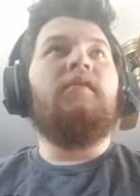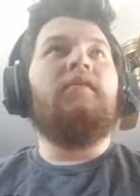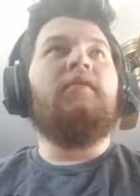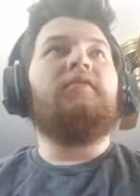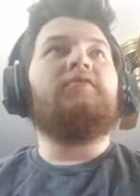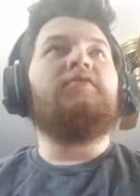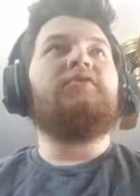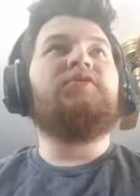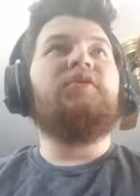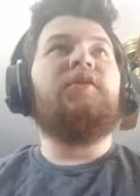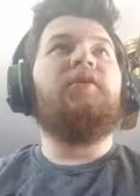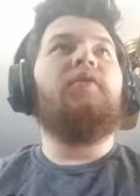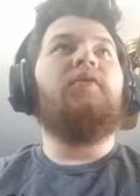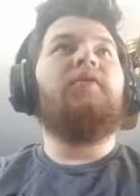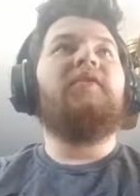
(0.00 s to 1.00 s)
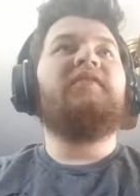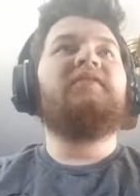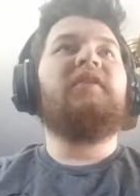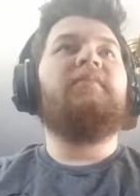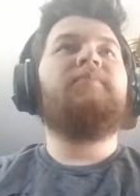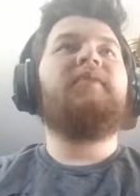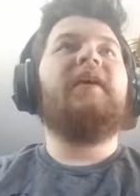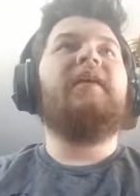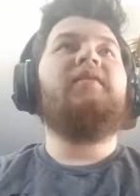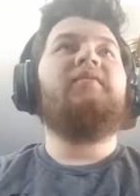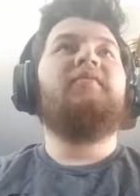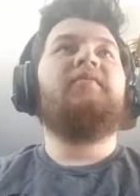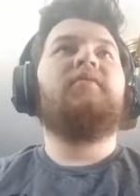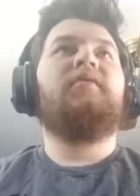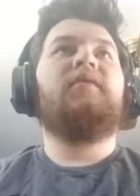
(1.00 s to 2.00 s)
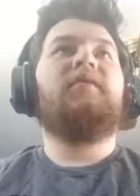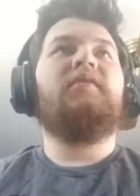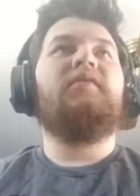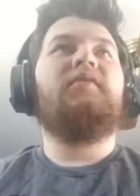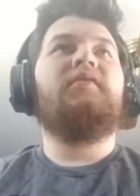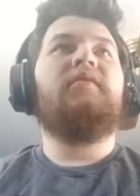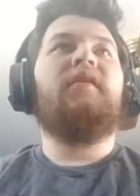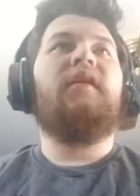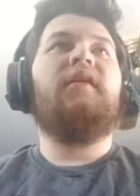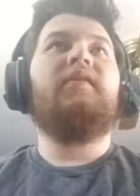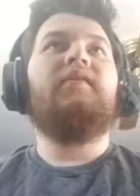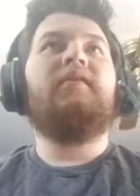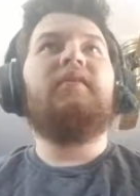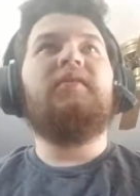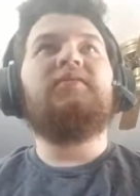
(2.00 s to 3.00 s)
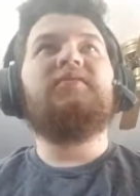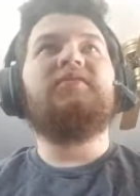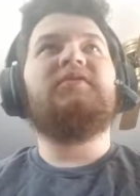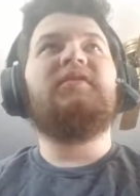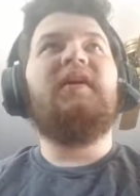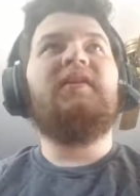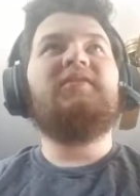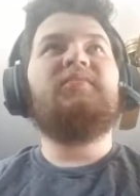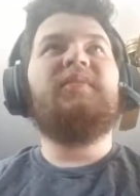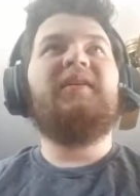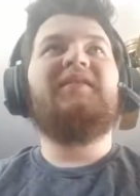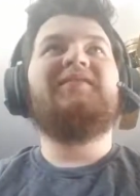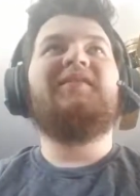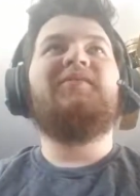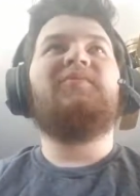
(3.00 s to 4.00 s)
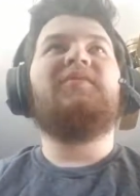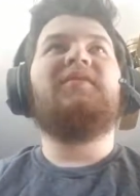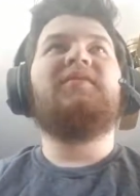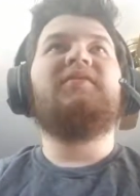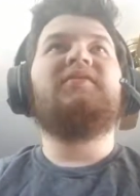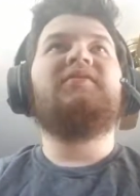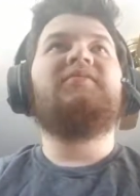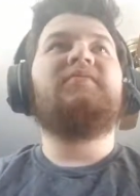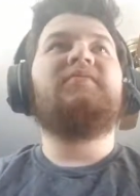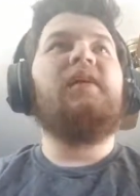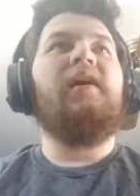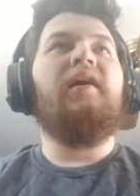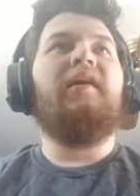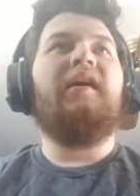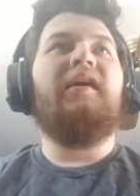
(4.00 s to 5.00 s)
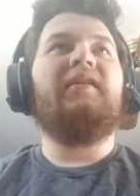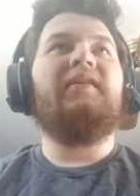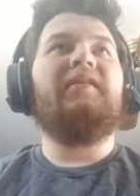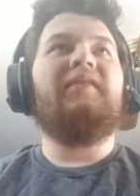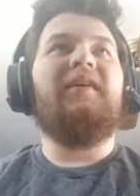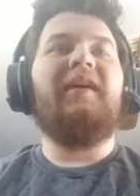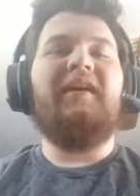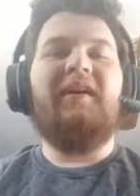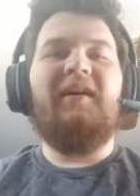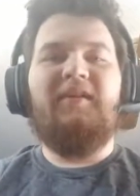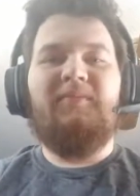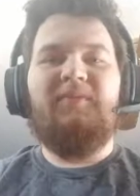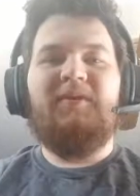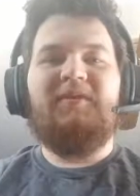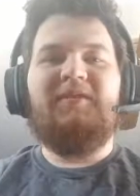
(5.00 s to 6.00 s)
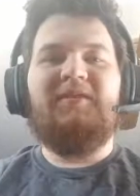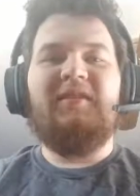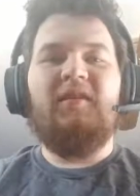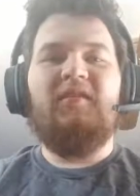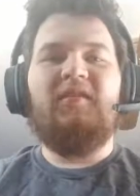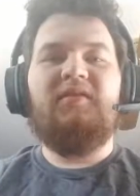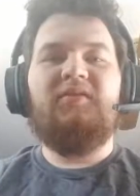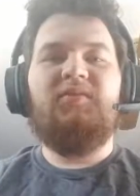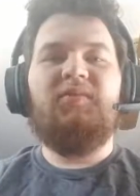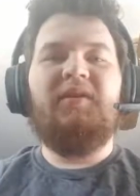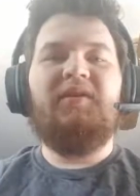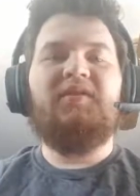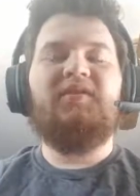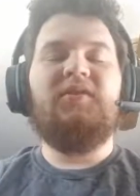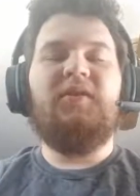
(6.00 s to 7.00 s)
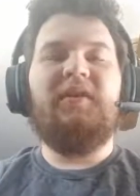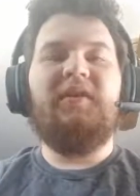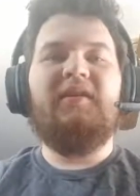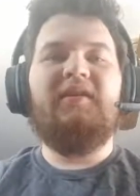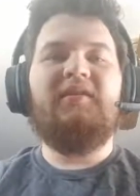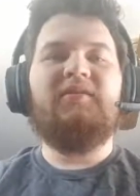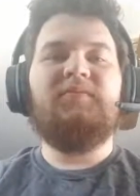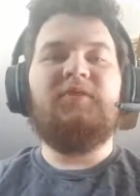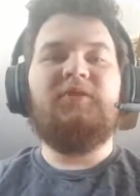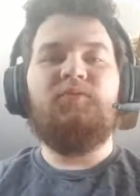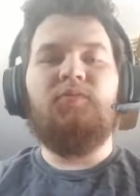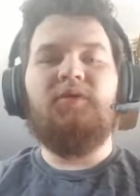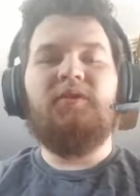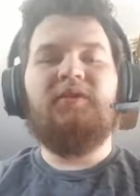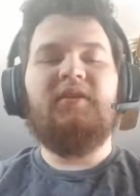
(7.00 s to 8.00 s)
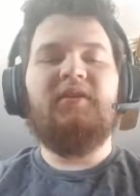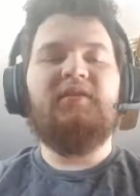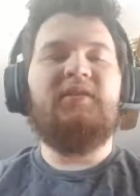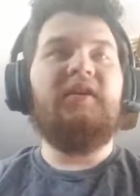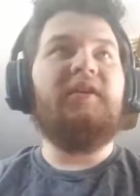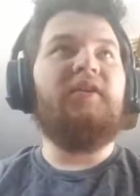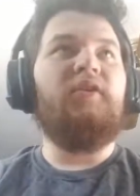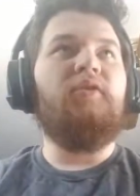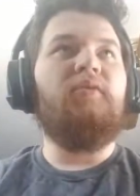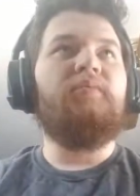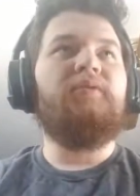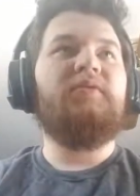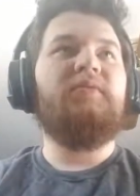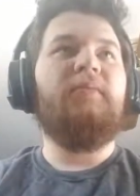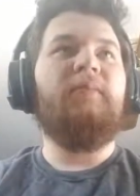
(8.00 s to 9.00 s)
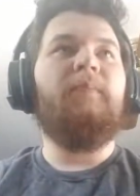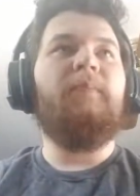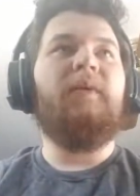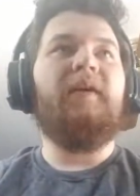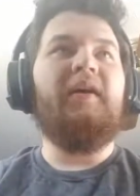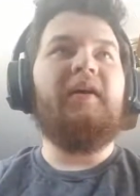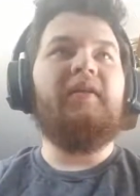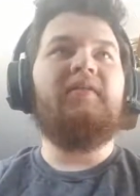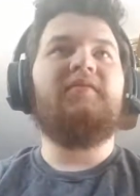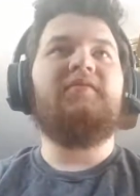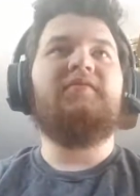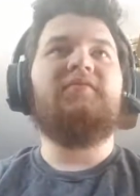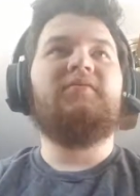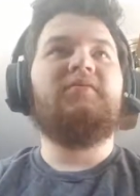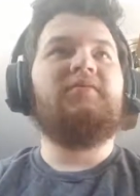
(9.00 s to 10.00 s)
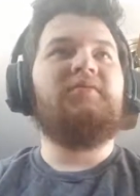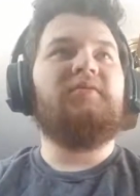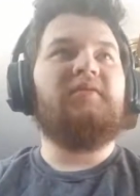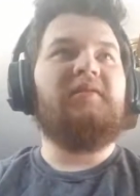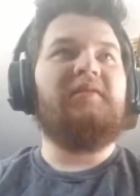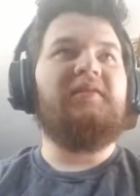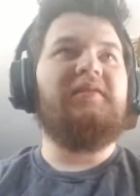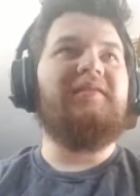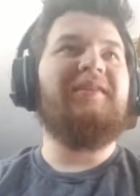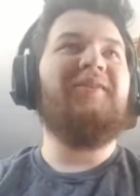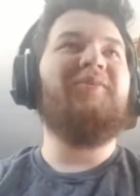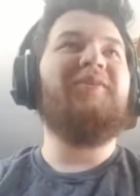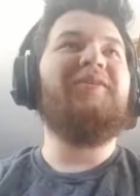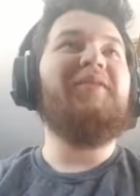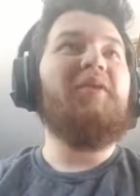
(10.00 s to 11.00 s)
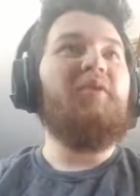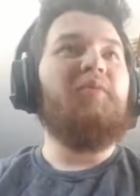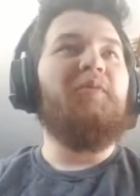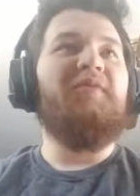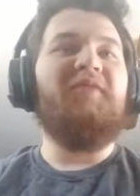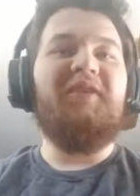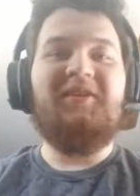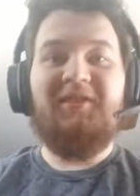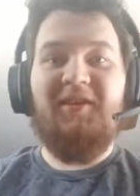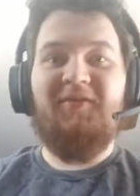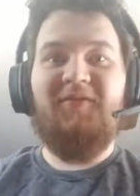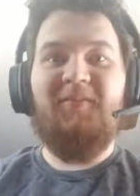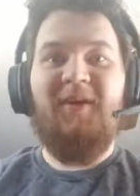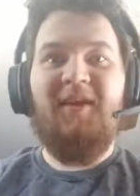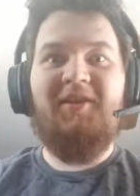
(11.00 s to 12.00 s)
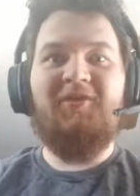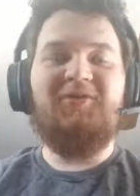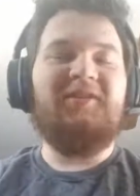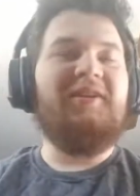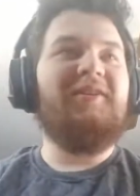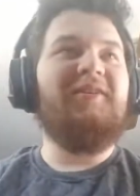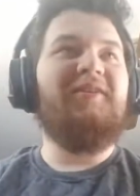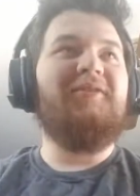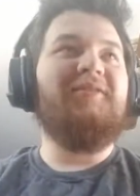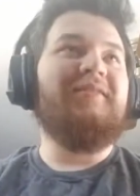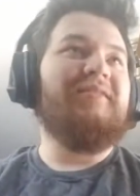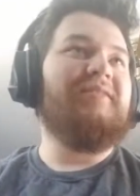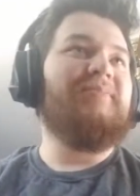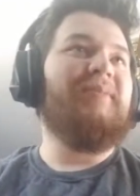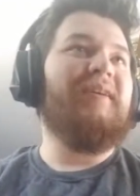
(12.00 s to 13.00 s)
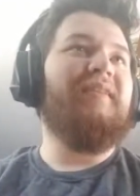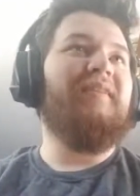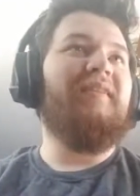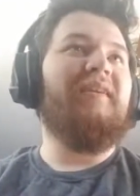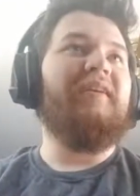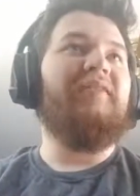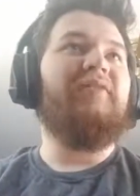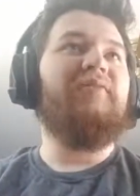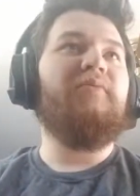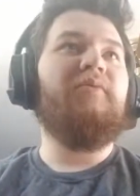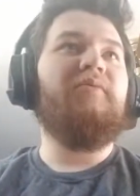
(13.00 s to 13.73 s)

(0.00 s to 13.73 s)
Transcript: So this update, it's not as big as I wanted. I got a bit sick this week, so I didn't get as much work done as I'd hoped. But we finished off the menus. I know it's been like 3